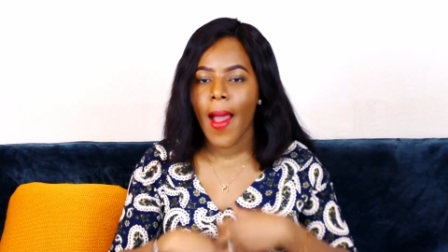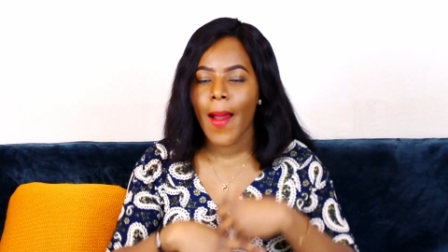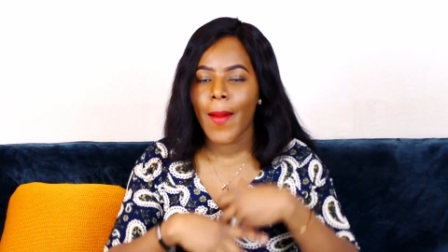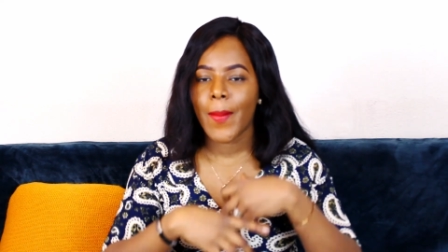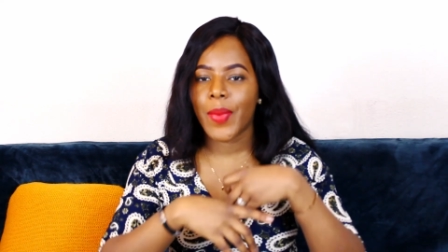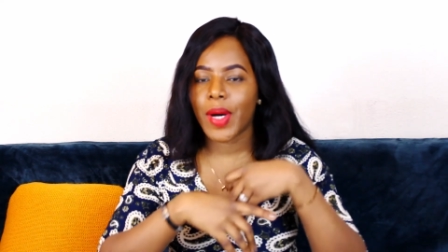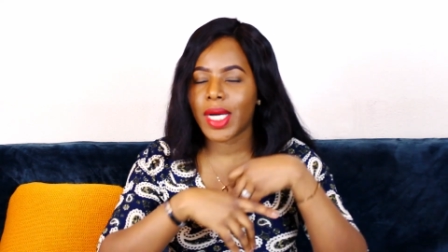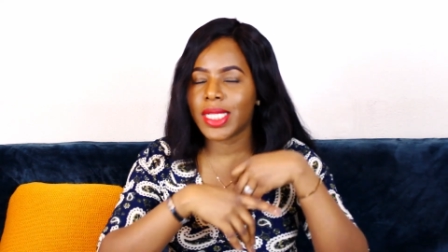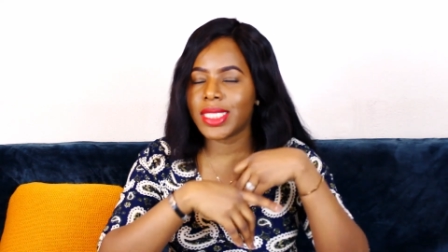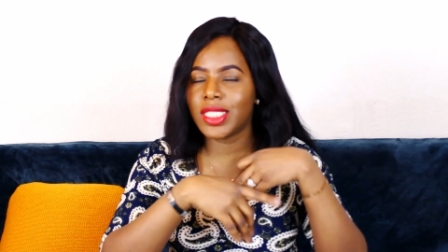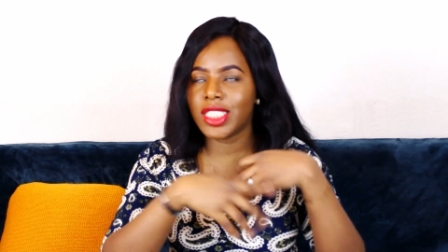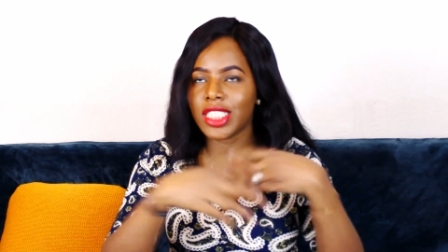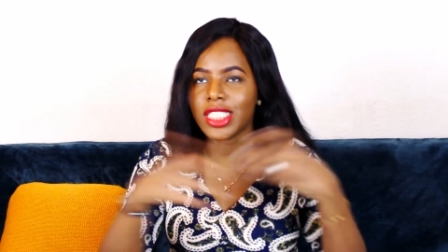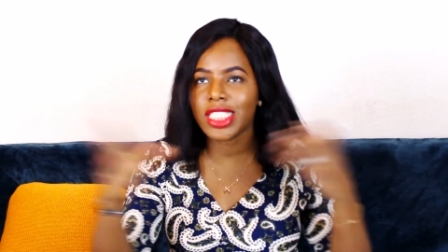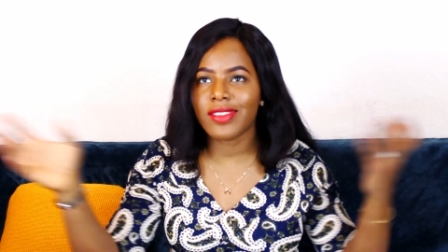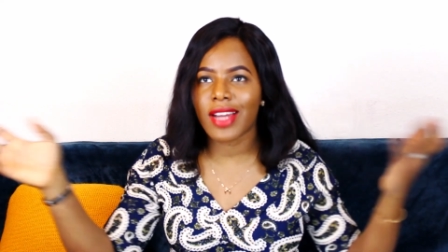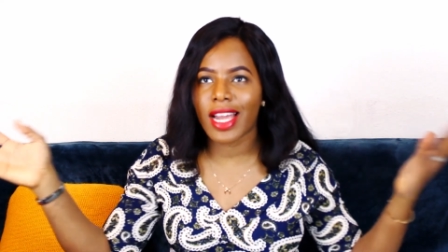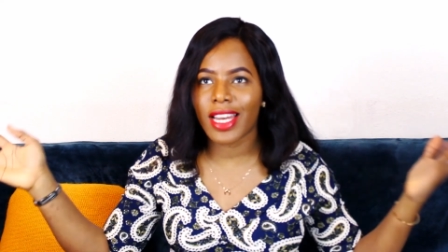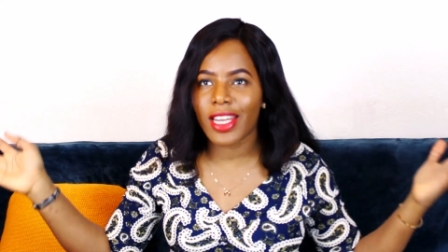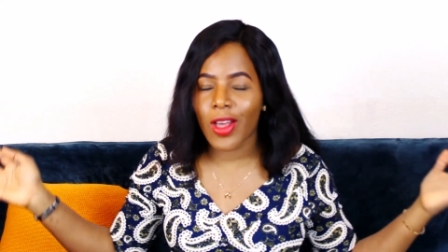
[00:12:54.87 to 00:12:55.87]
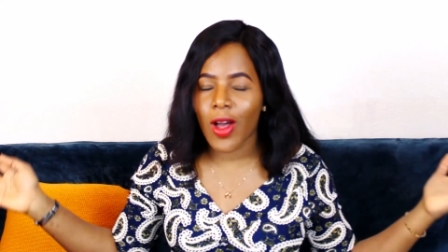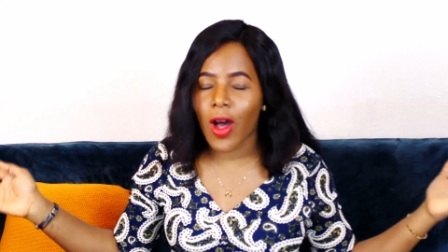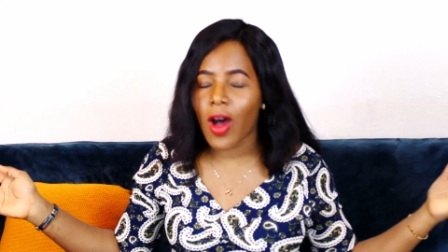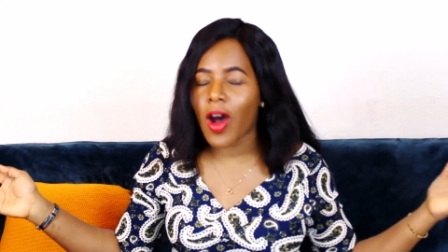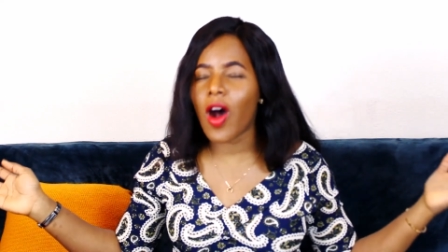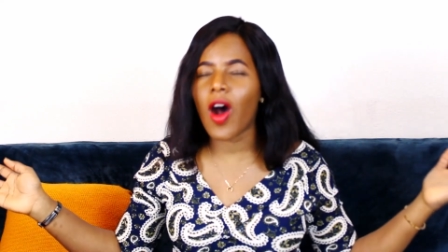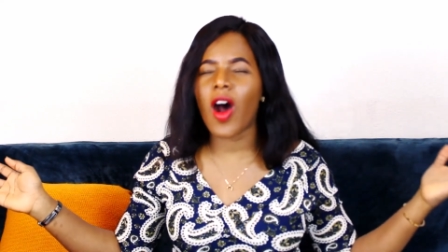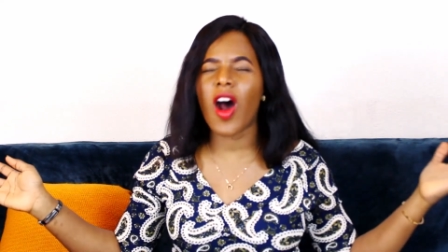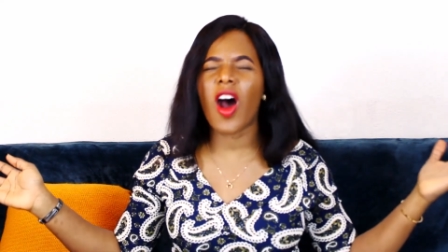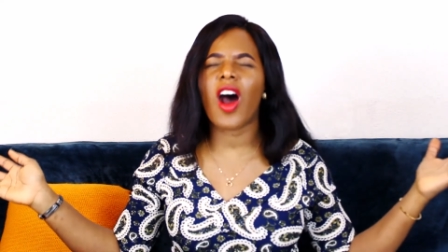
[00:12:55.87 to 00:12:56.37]
But generally,
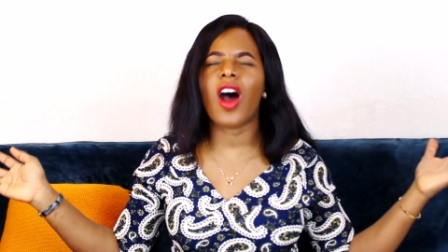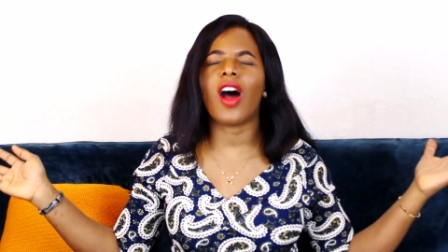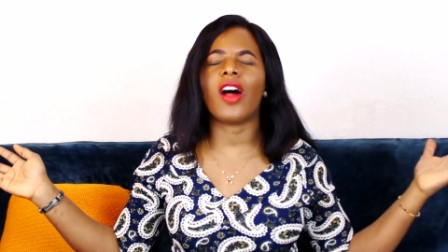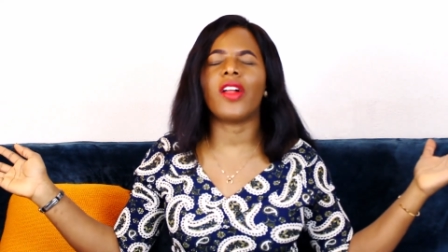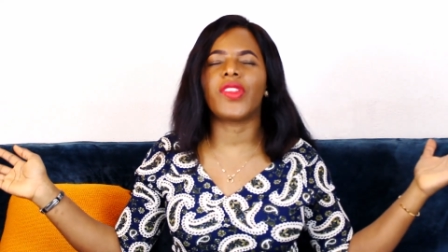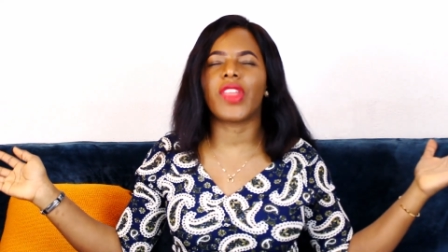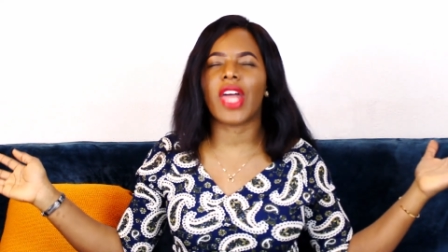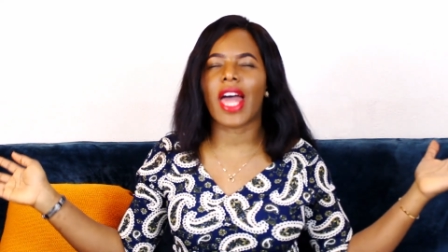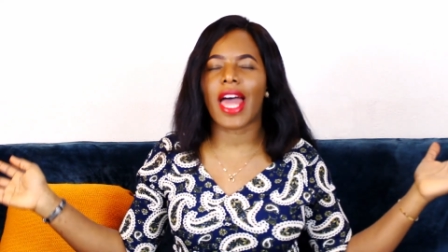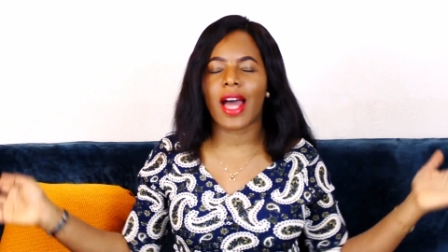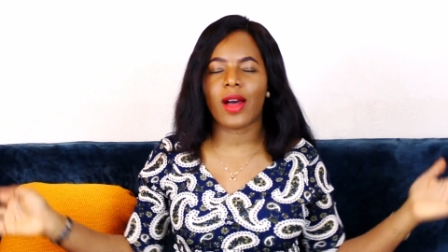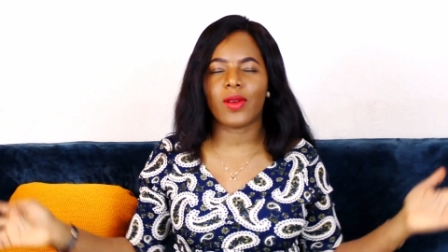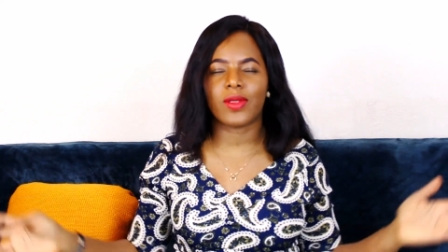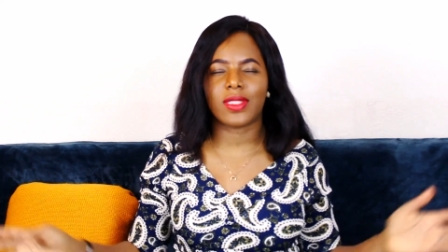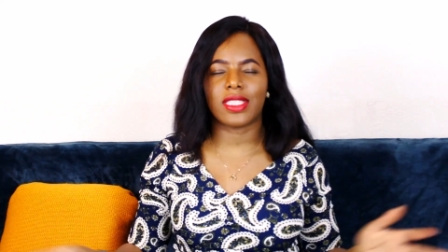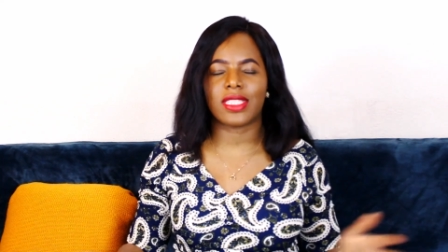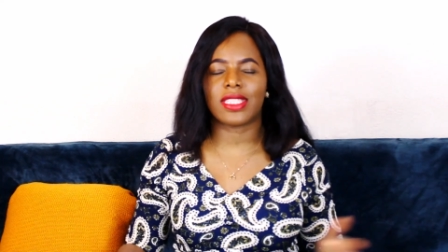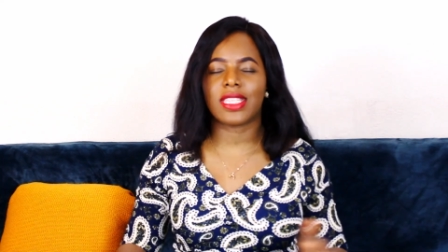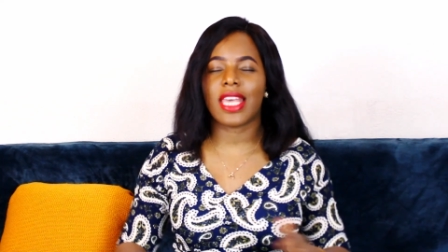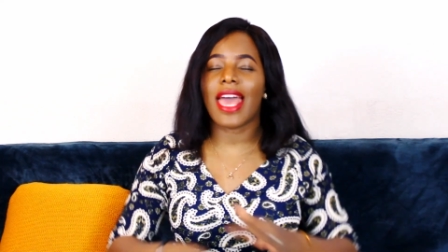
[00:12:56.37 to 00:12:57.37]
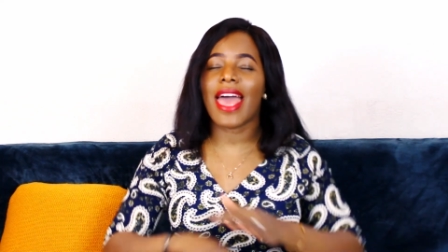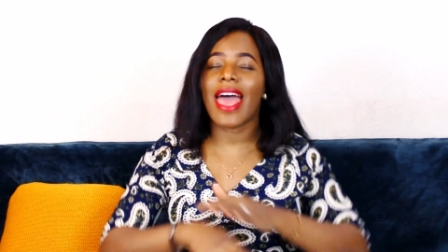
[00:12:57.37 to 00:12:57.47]
all the houses,